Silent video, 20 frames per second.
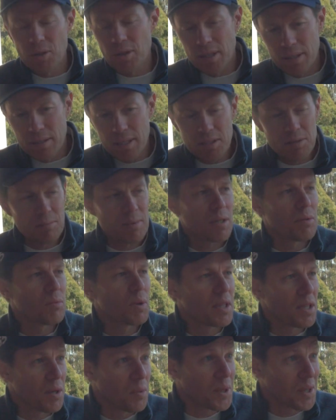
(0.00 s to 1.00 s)
sorry, it doesn't
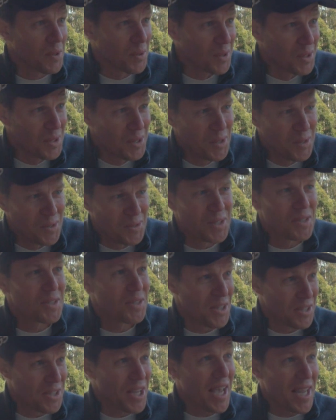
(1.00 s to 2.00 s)
matter whether you win or lose.
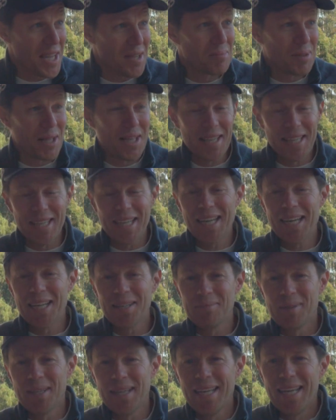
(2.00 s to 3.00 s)
It's, yeah. it's how you play the
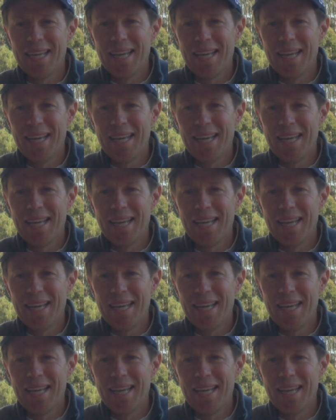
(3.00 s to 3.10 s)
game.